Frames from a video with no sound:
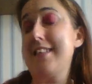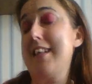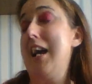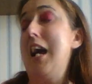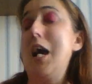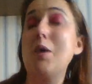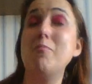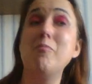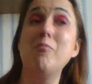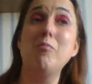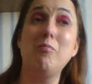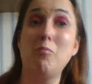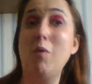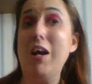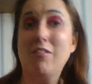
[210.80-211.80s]
um,
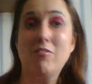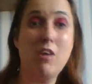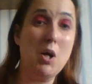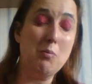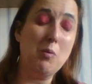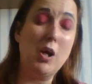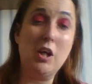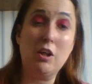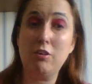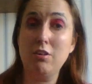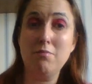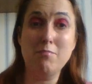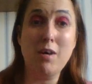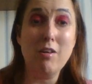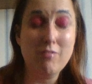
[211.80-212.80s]
where I work
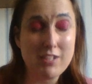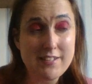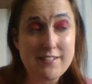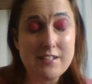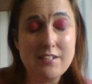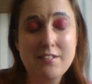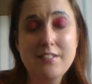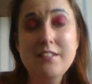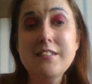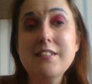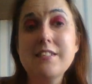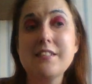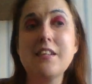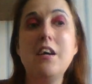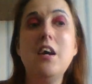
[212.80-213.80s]
at
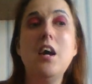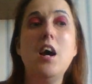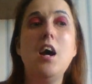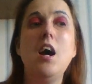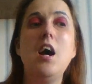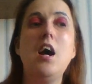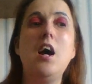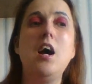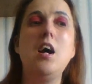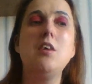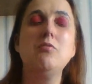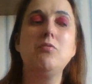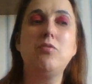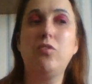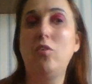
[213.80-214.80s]
Morrison's
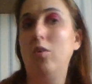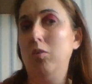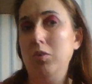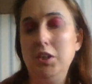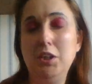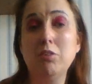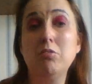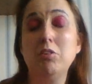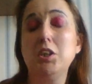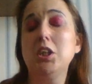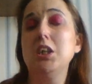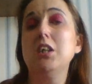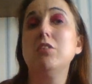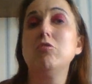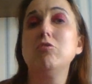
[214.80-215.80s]
um, for young
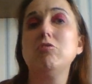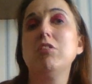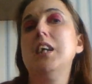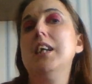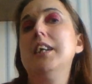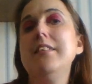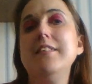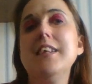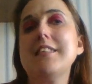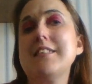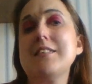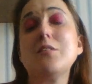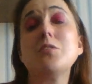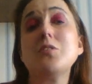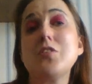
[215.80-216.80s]
children.
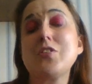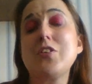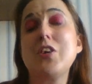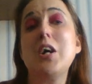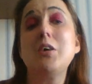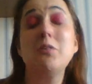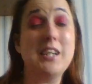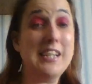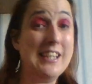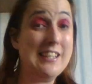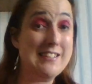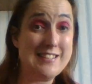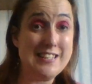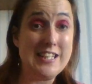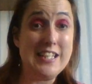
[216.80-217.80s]
There's also a
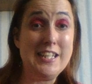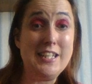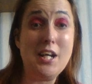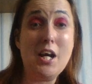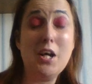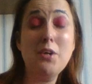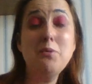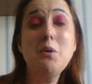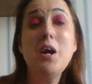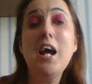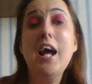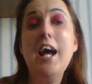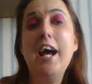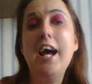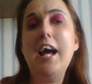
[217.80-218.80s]
casino,
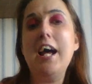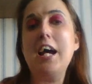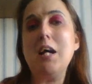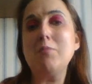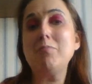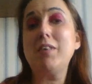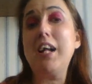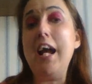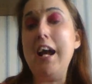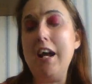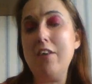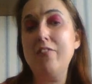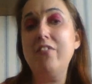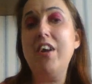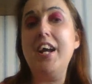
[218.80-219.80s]
um,
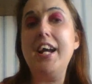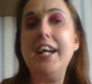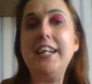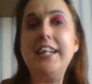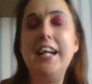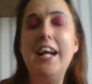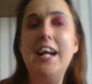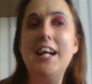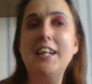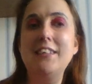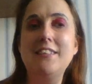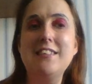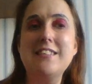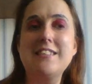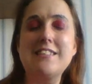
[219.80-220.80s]
cafe
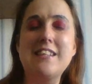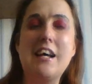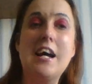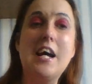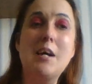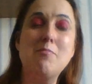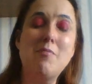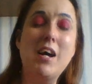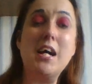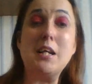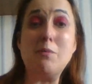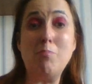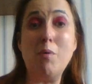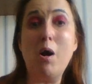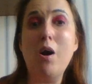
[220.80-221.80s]
and um,
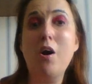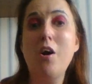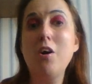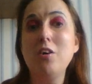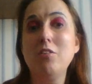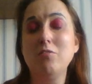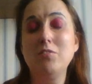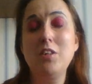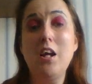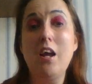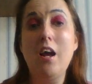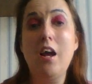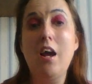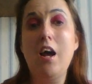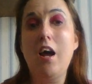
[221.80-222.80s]
a bar.
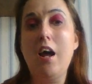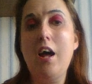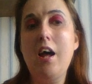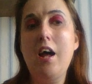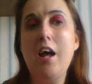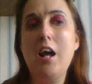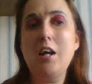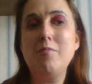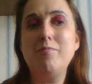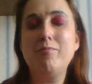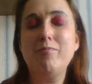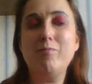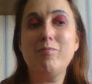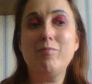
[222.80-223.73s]
Um,